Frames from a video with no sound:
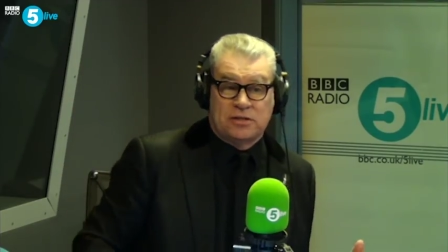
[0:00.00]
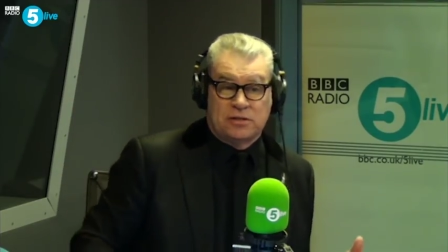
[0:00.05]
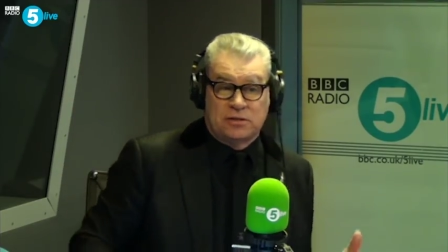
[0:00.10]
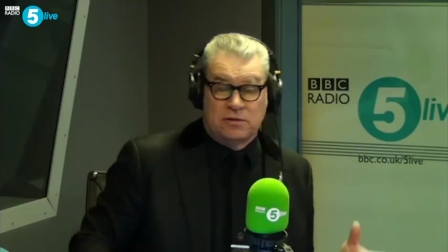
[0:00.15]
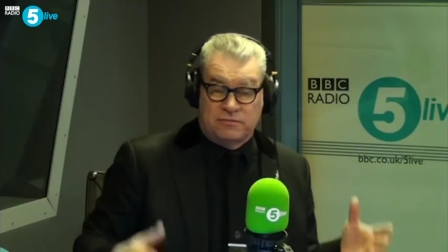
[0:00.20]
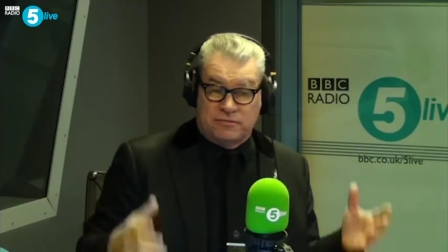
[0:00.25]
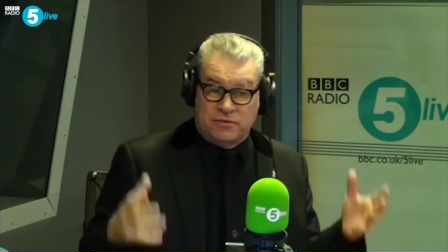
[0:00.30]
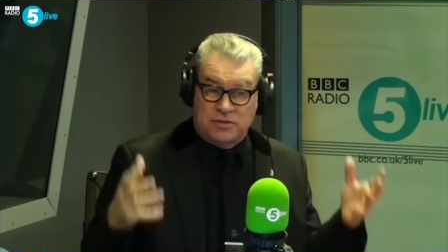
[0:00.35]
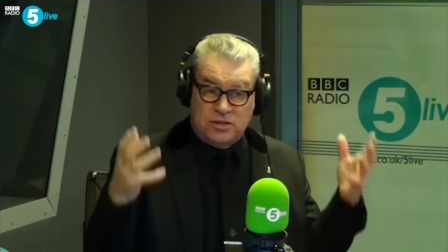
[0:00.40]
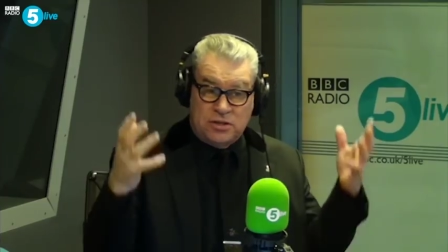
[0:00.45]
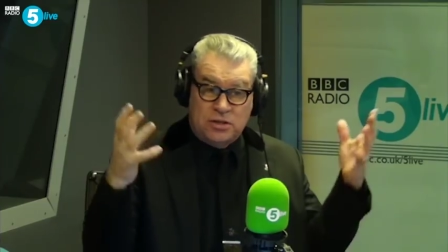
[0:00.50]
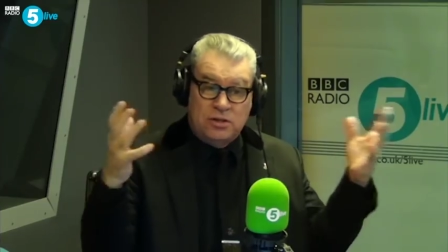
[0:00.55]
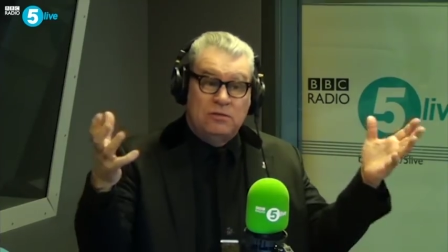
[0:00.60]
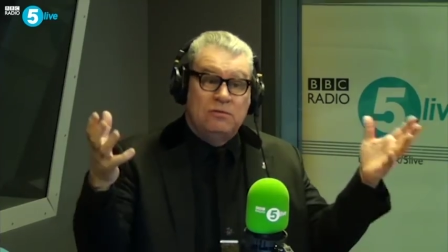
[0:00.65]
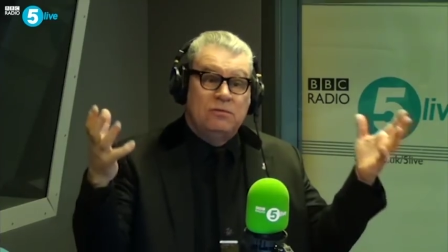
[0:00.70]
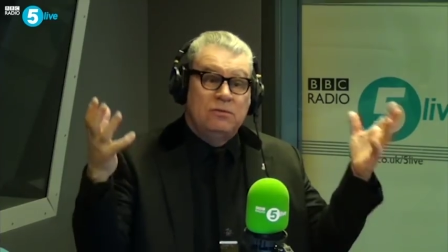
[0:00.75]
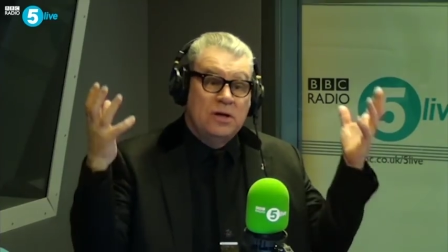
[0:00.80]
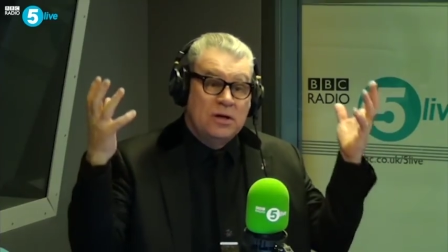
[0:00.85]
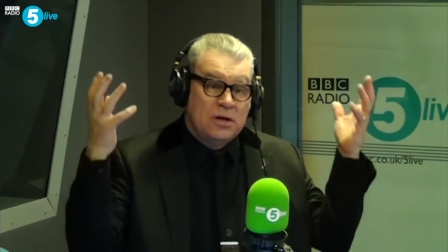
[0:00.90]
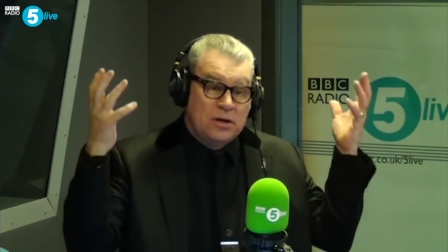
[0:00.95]
to look for
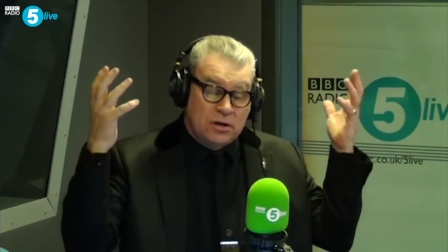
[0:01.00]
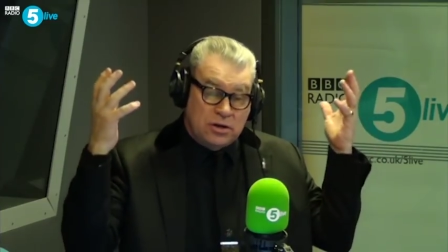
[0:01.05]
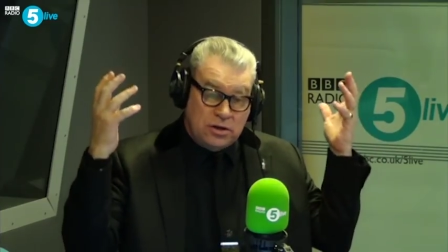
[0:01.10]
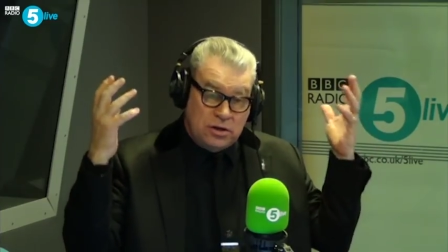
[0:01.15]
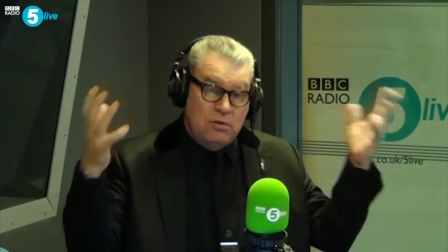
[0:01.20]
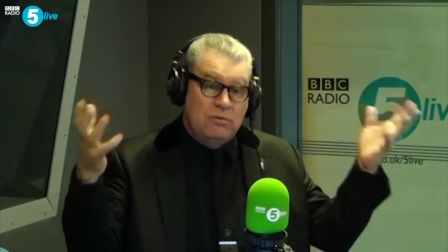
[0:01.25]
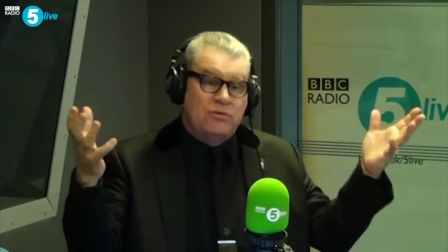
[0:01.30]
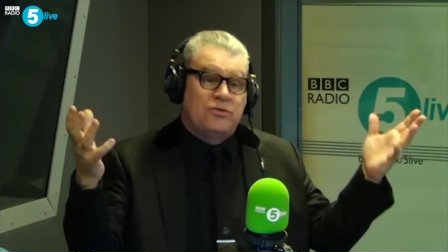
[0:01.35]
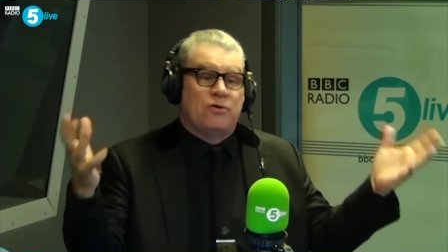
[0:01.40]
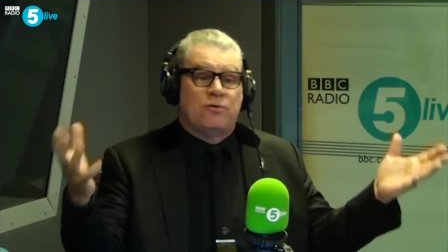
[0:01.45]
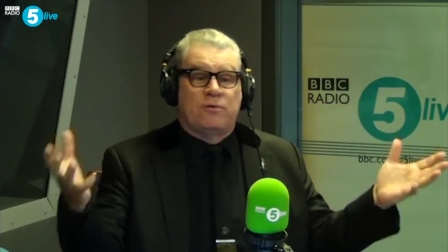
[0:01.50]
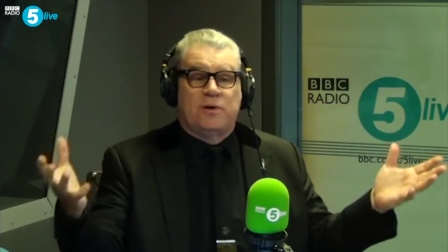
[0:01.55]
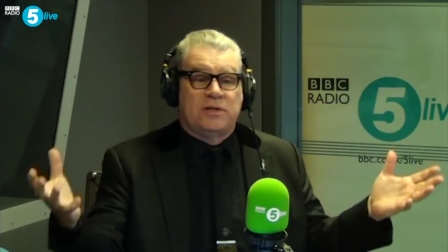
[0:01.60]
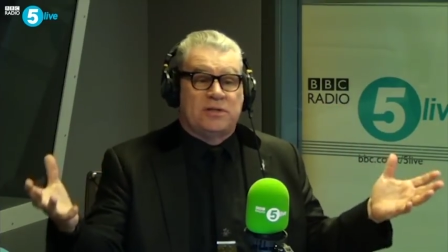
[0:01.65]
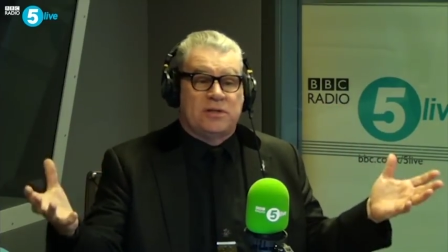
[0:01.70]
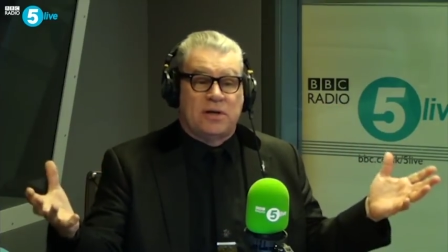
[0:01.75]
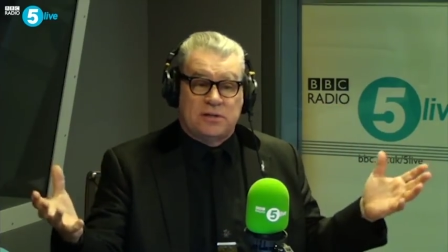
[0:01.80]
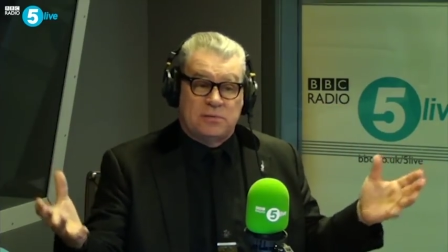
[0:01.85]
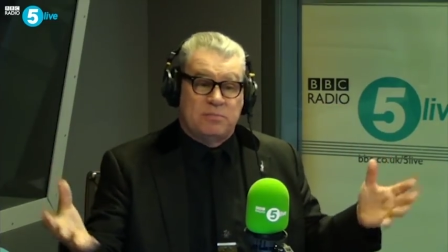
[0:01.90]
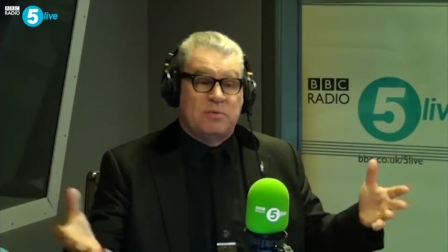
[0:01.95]
new youth
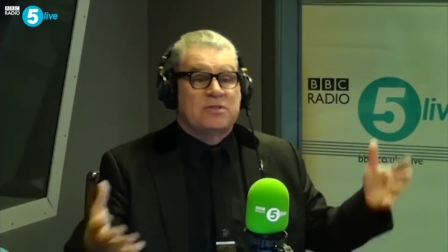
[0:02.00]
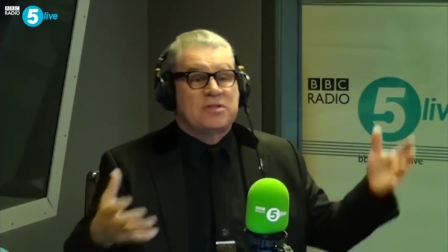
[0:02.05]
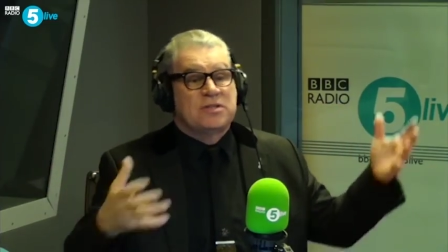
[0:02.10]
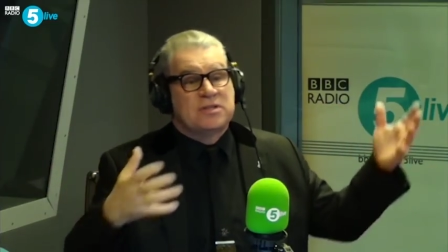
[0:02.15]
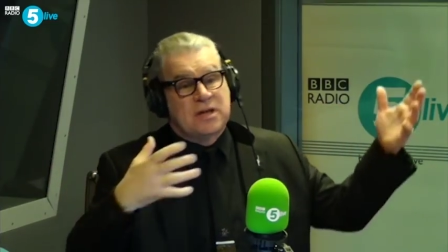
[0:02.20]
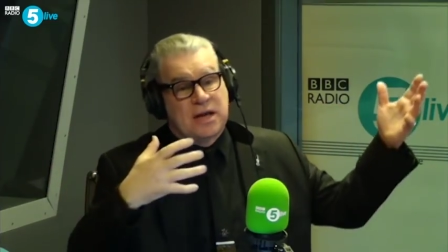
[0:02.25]
orientated pictures,